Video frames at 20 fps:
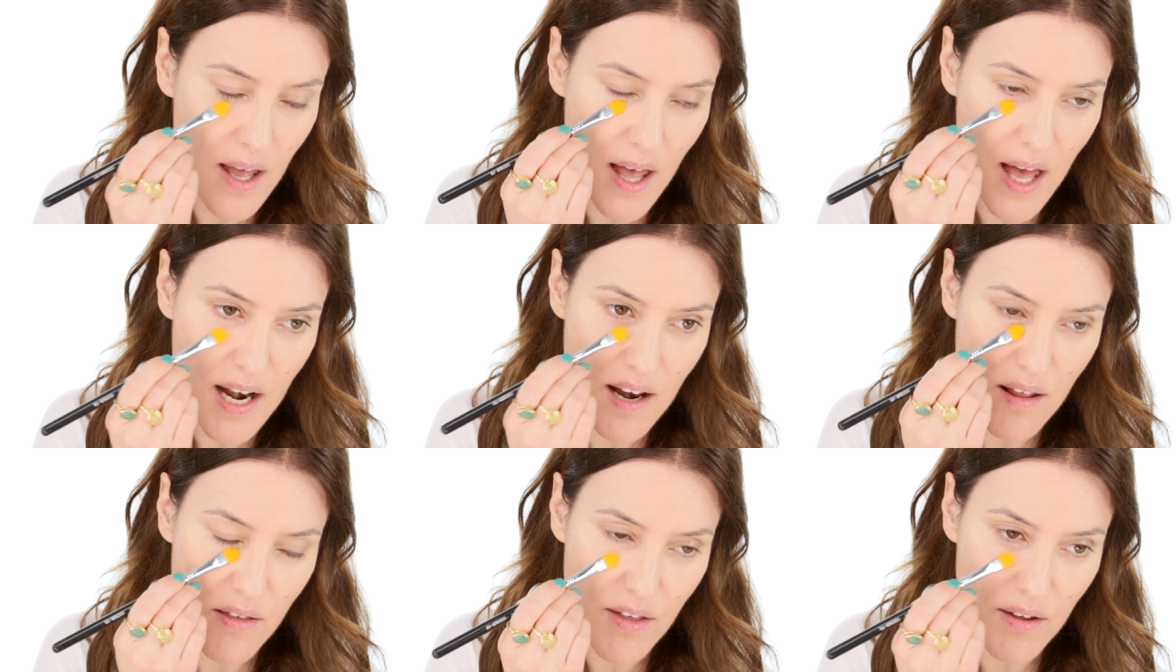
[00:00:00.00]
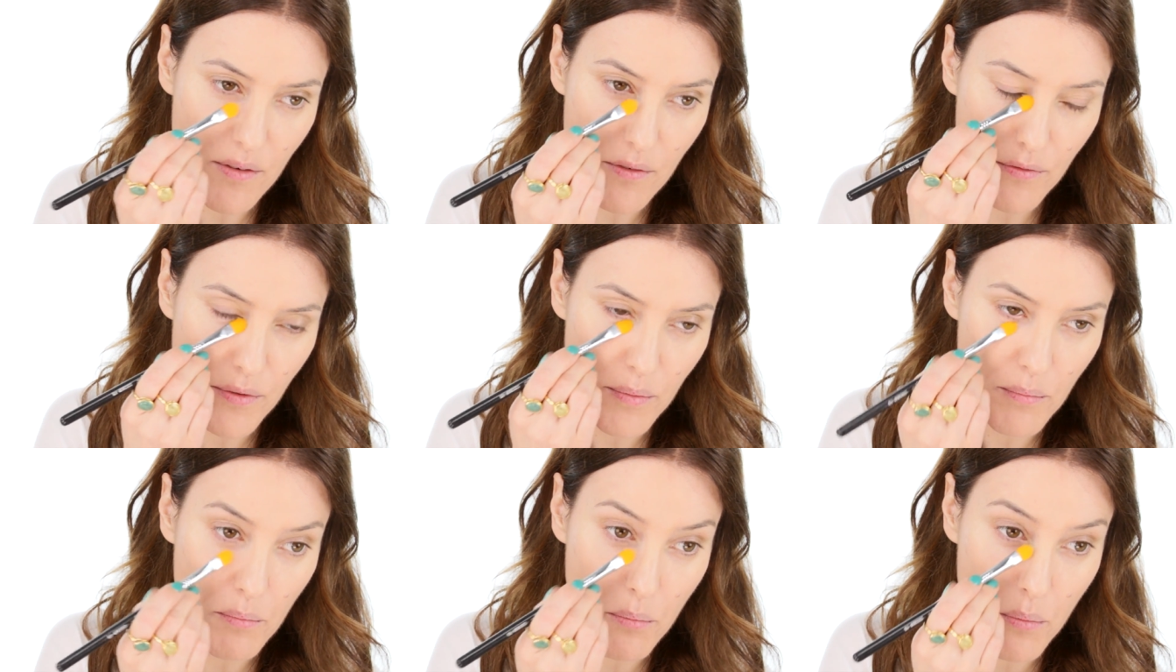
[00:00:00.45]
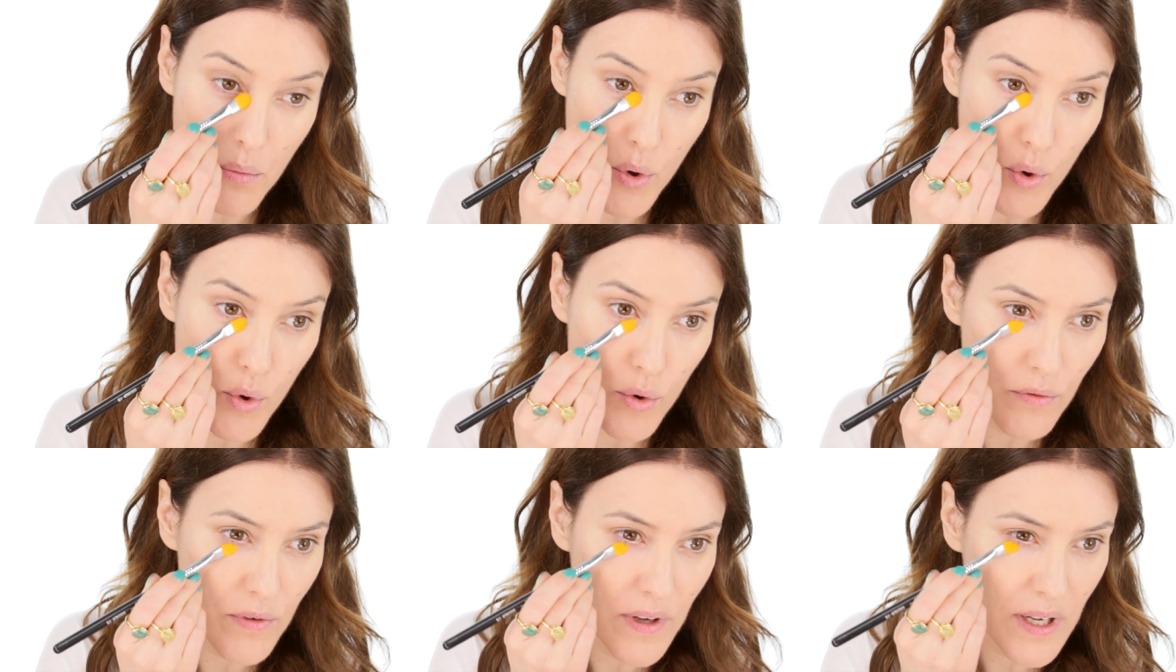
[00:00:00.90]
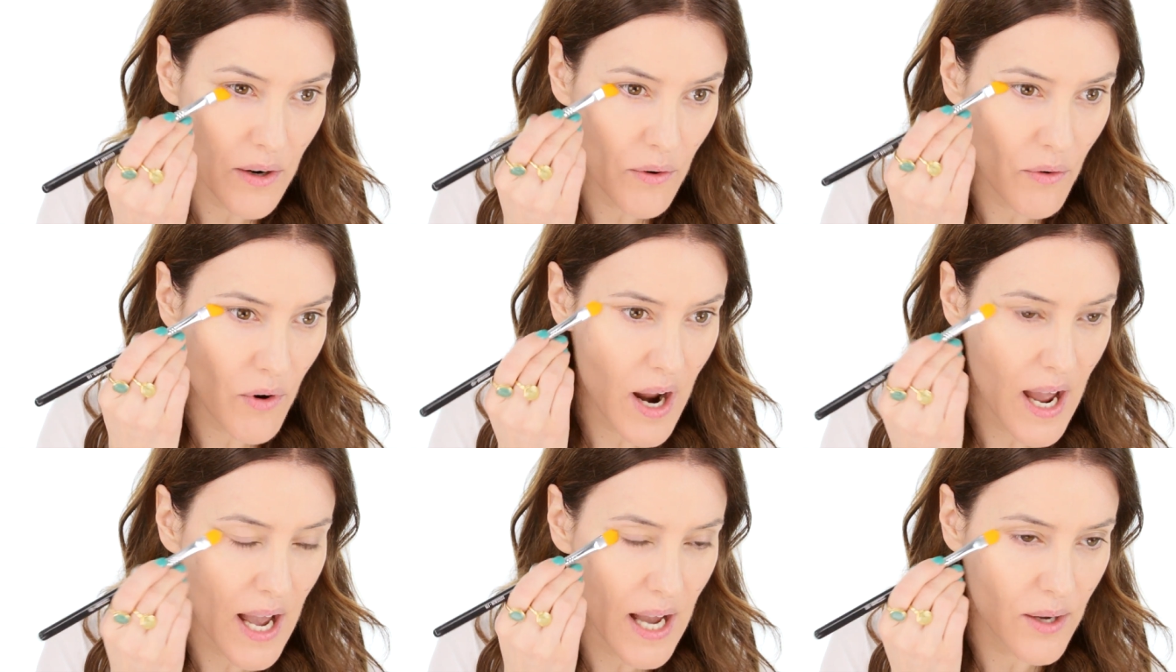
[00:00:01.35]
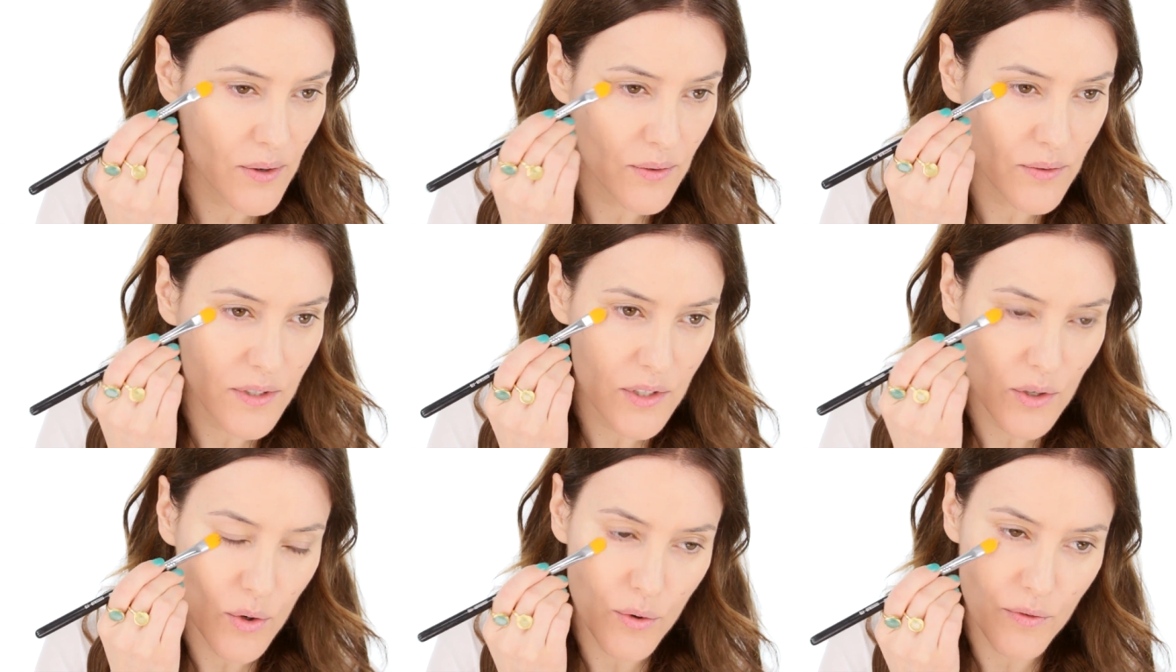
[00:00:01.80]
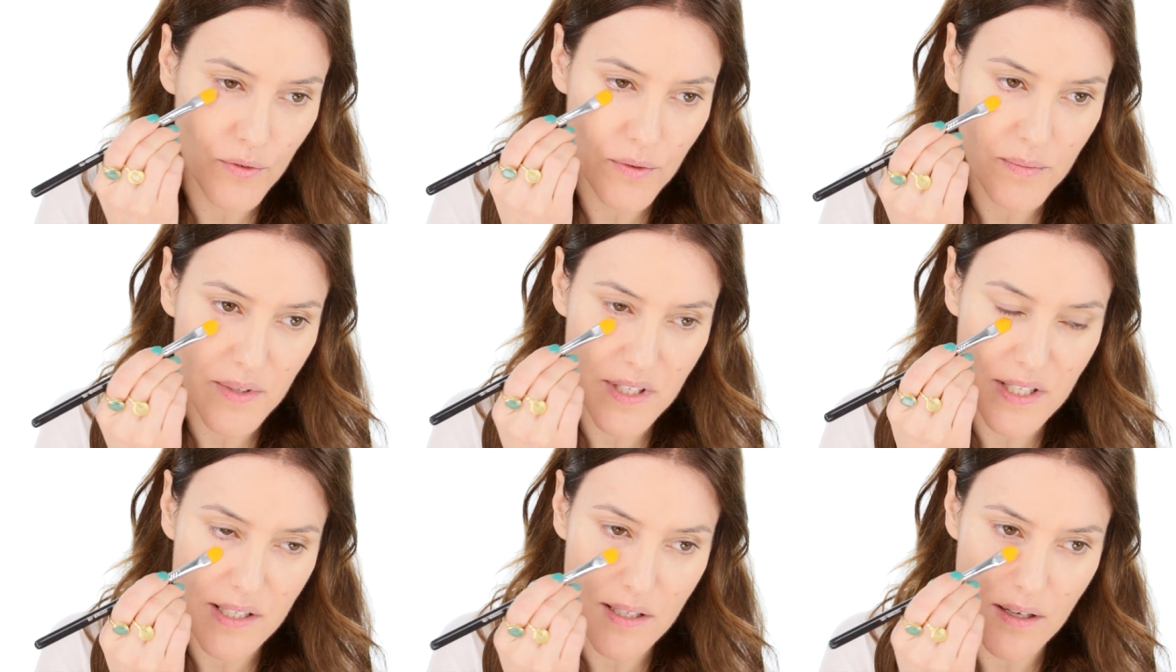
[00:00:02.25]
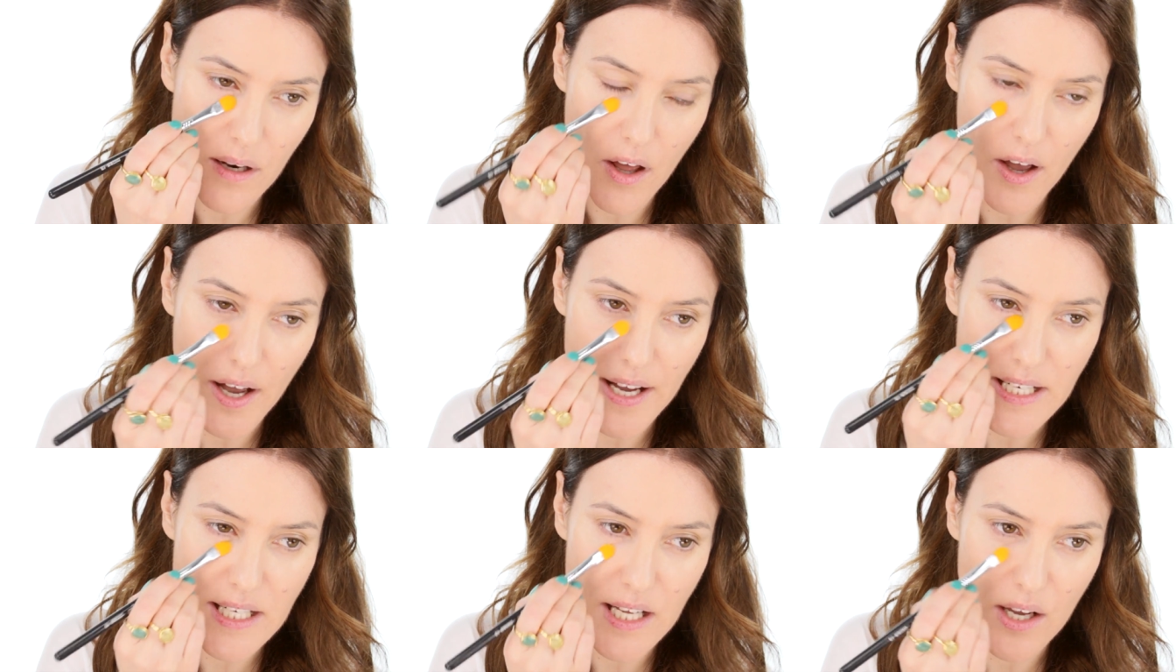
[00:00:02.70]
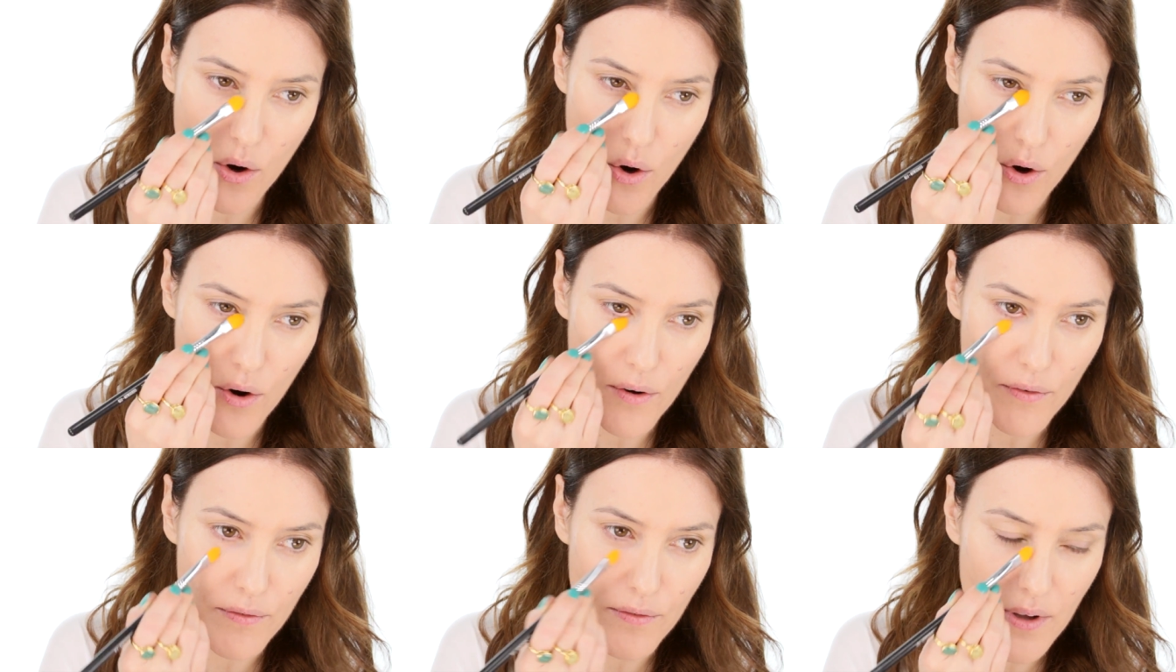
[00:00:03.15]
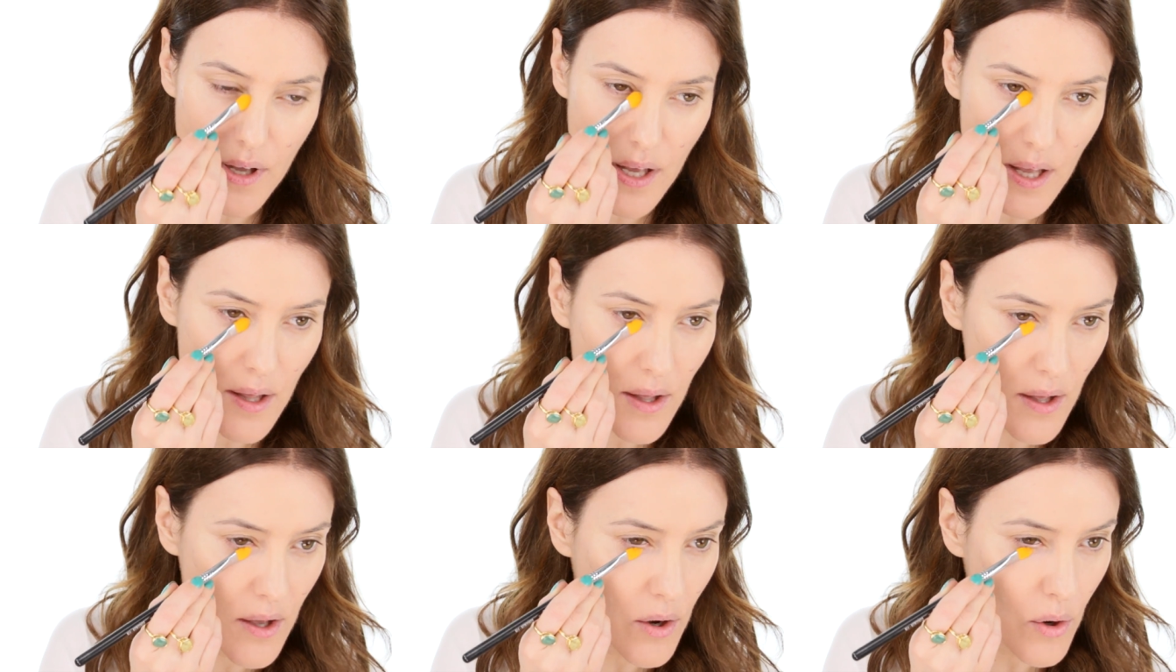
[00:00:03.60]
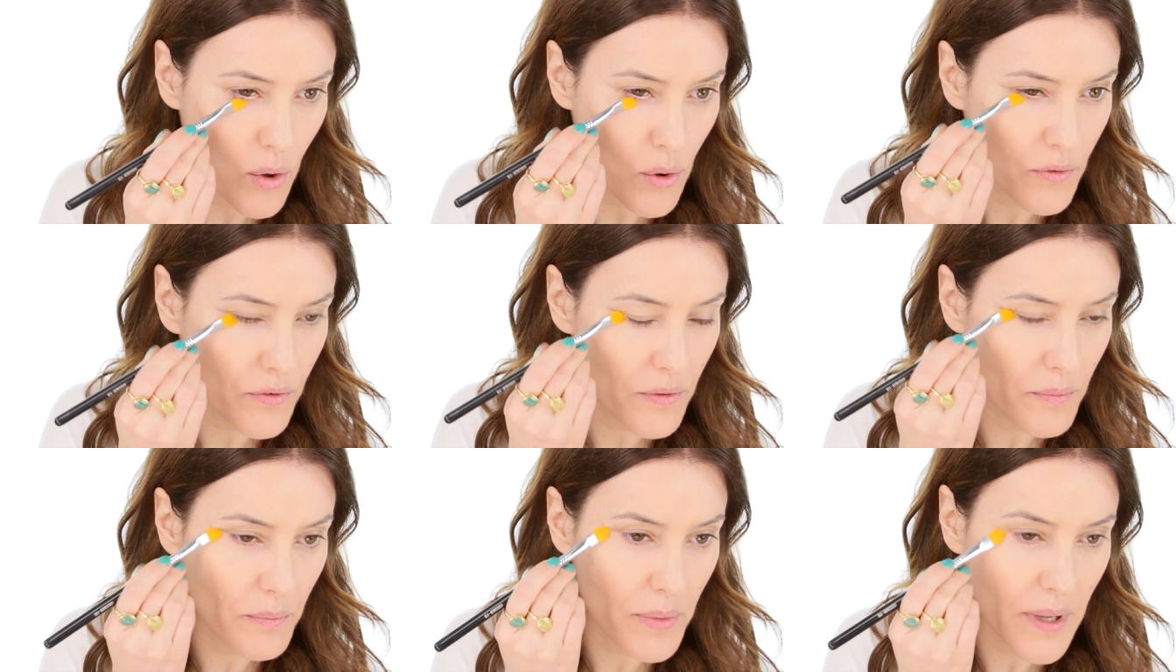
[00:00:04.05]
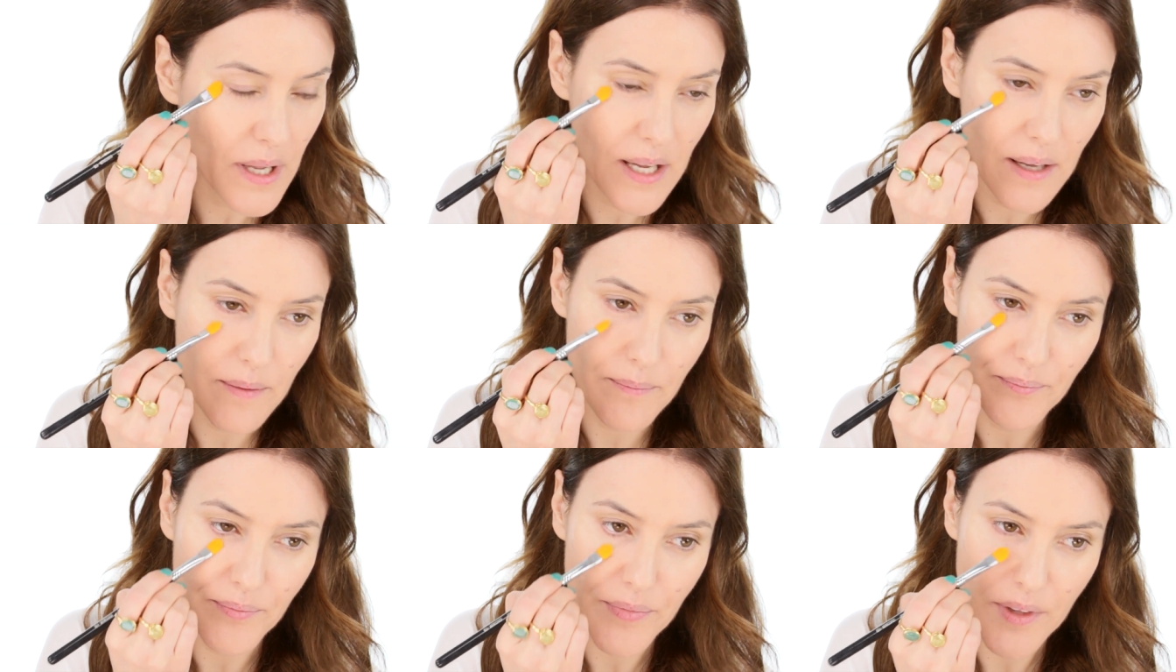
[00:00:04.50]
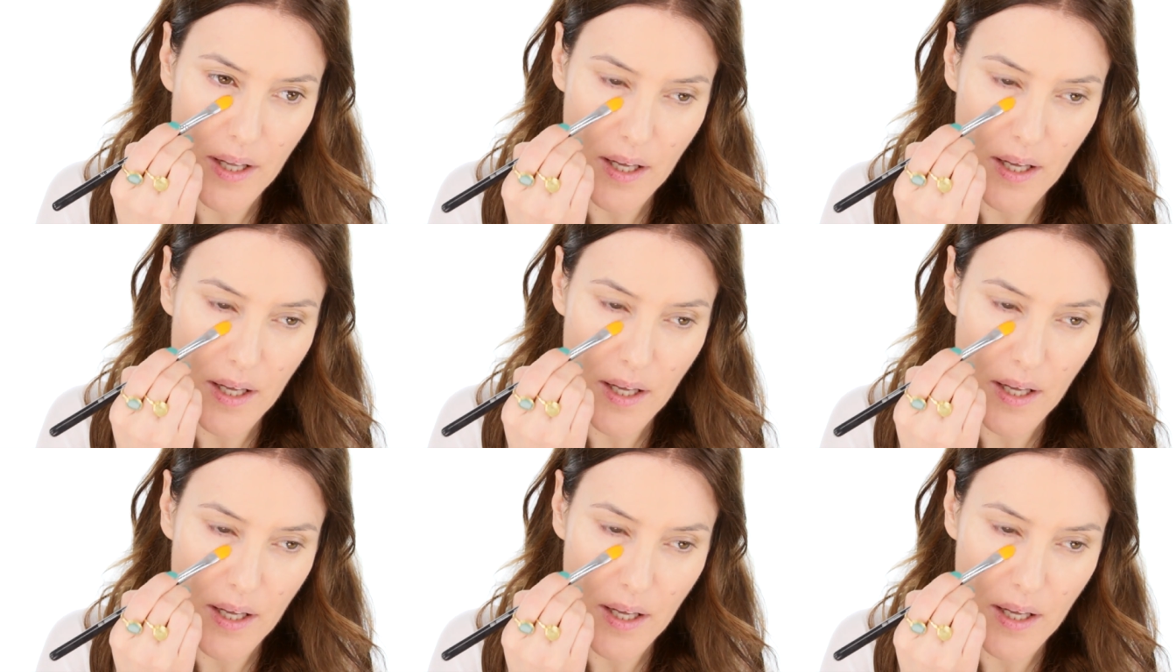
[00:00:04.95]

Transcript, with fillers: anything from moving around or from sliding off or from being